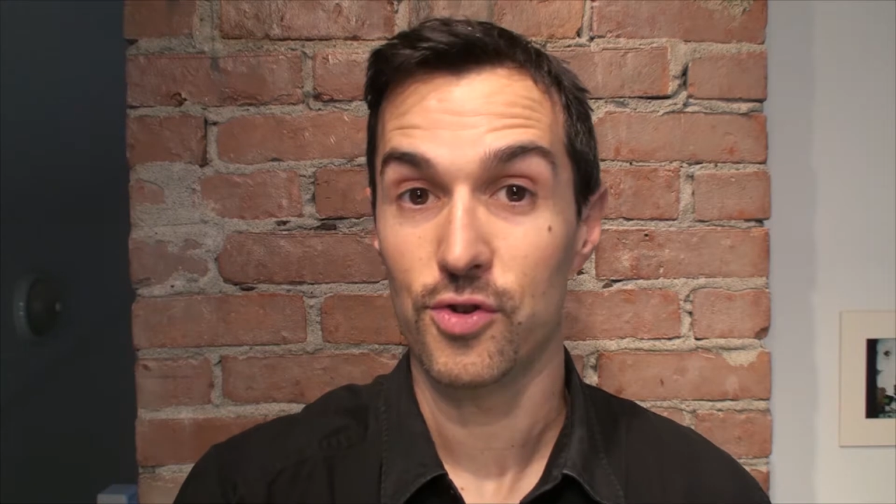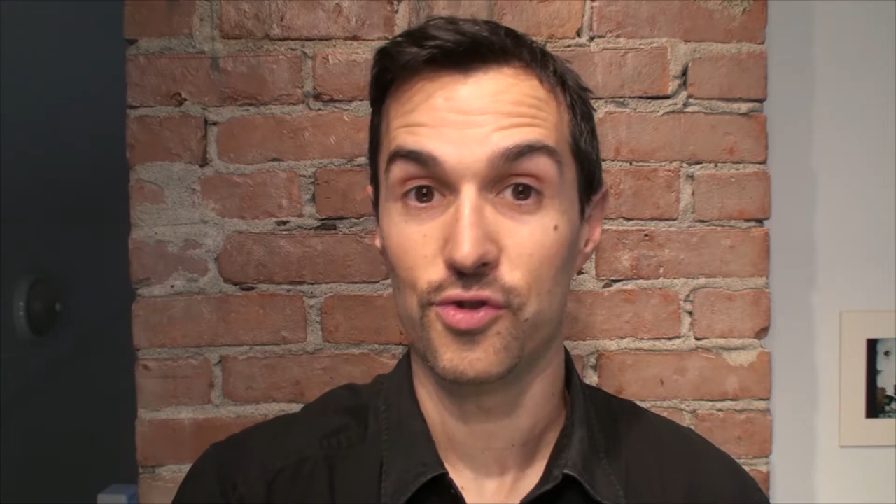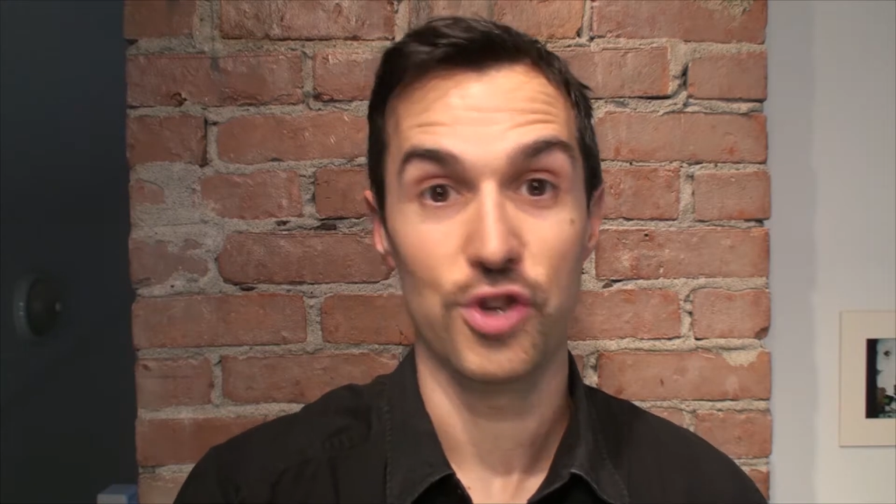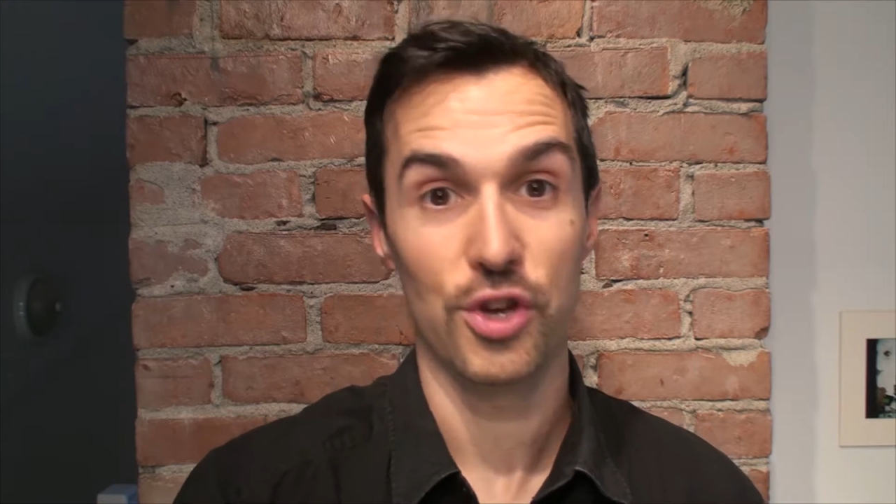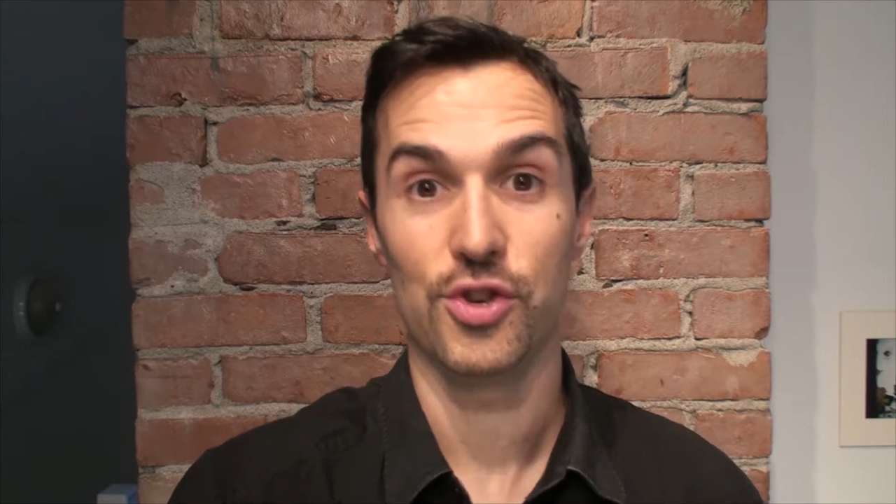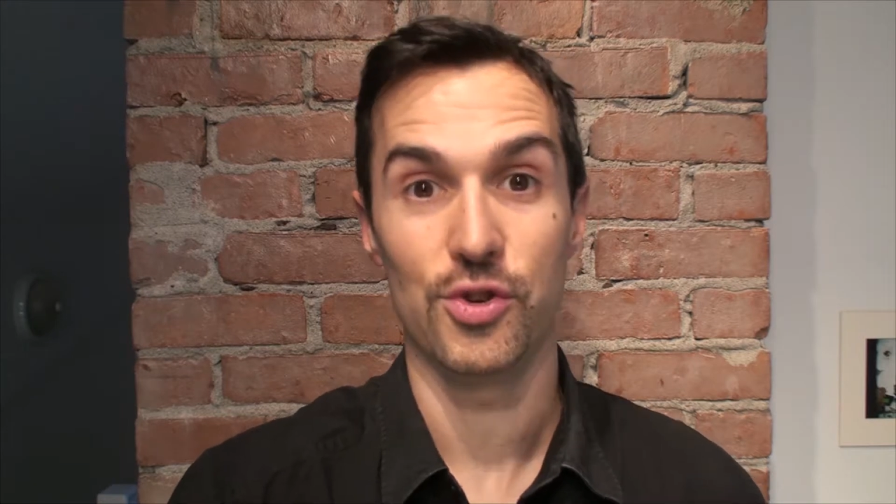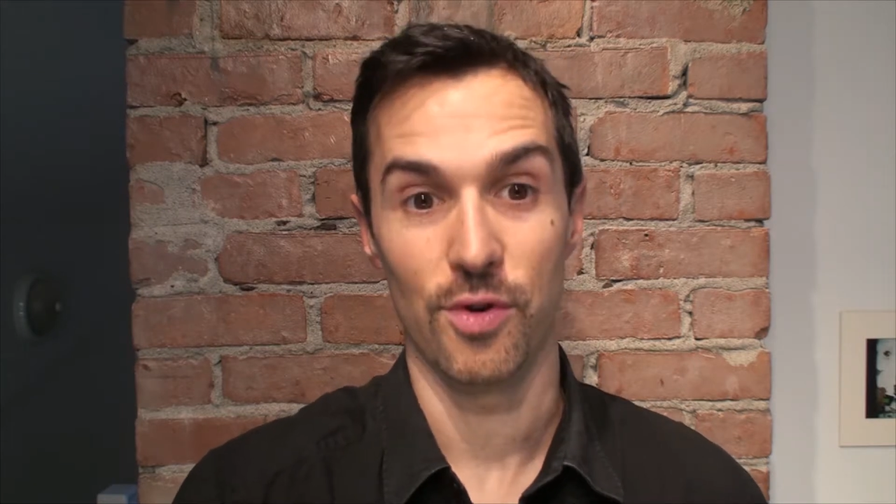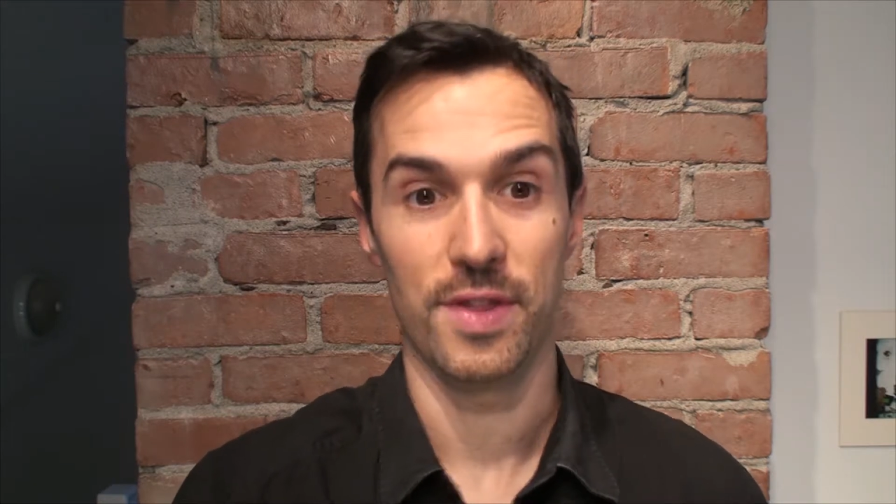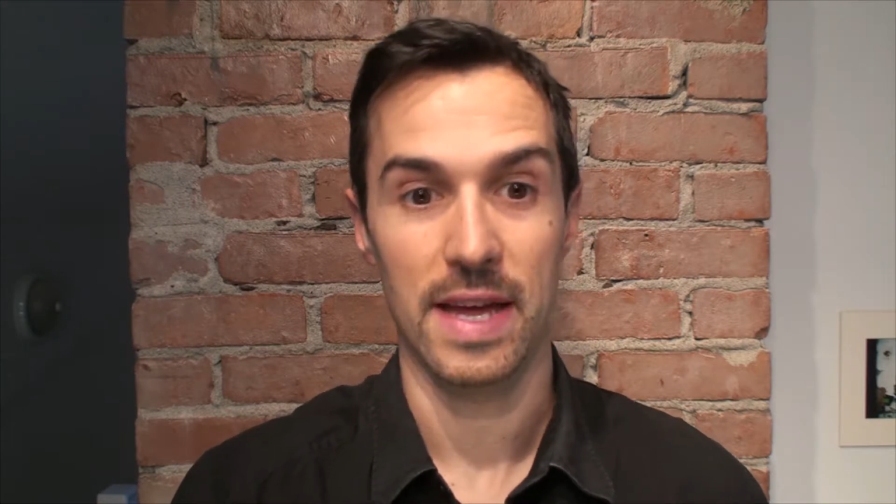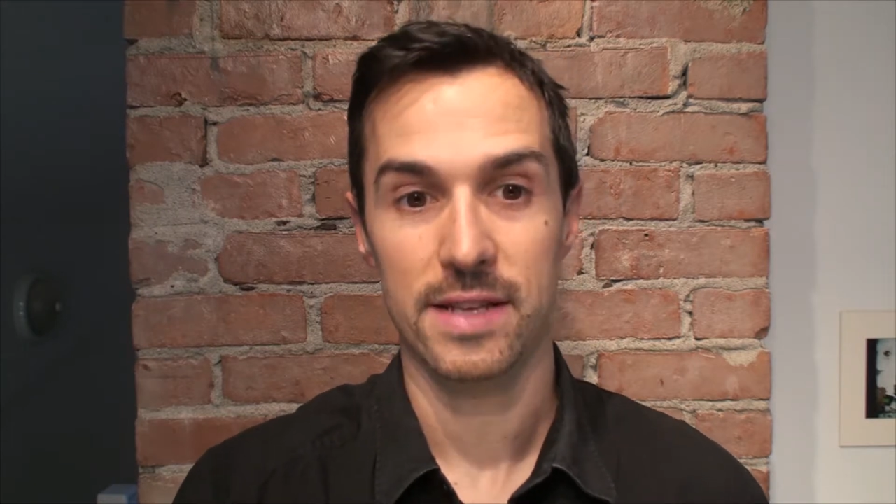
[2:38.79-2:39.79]
to judge
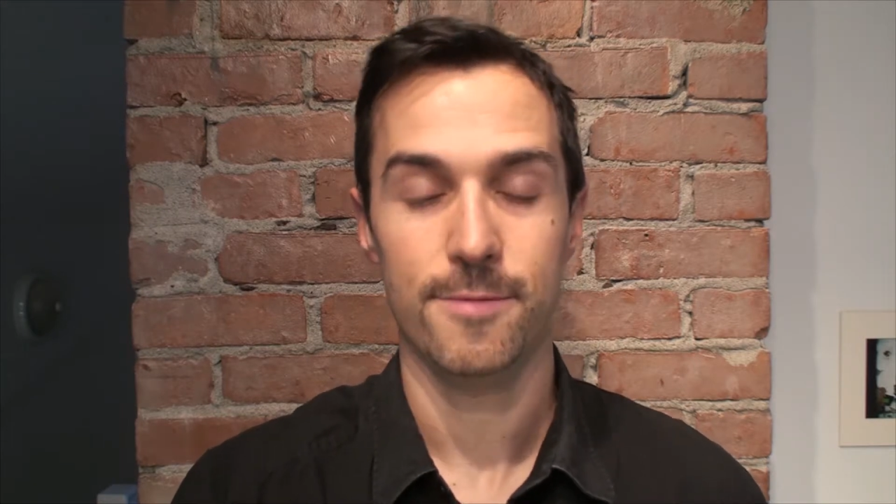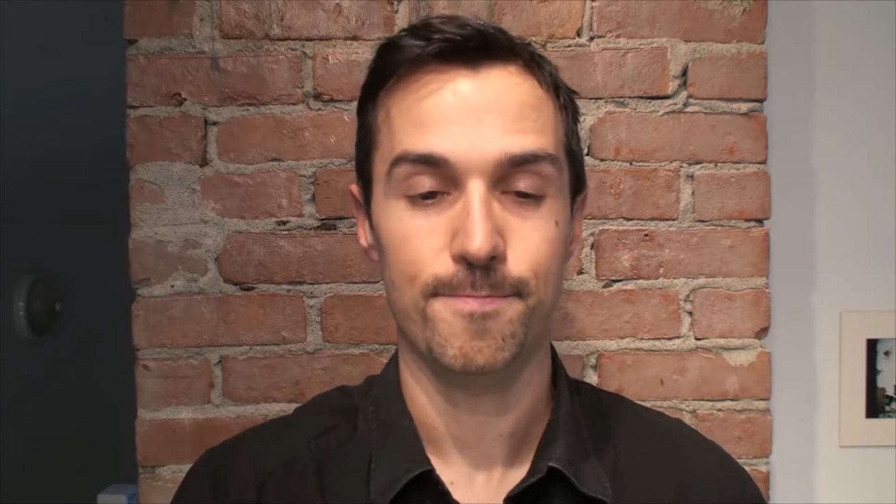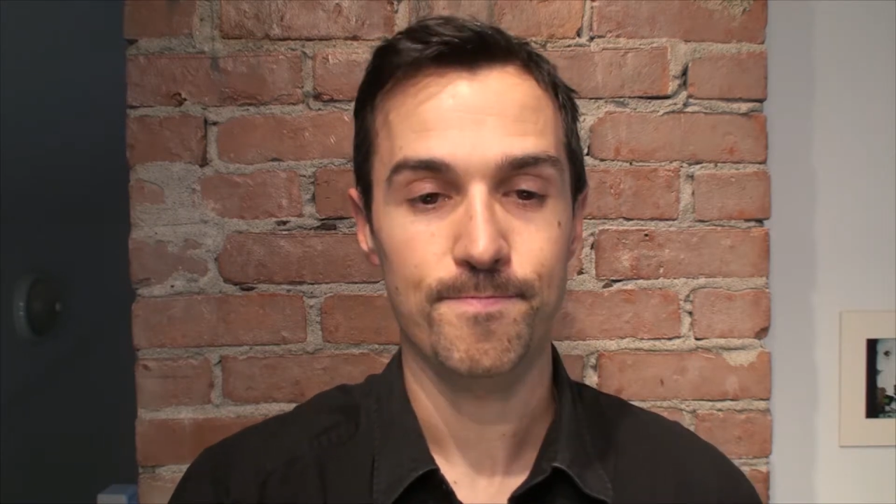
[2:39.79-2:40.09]
you on that.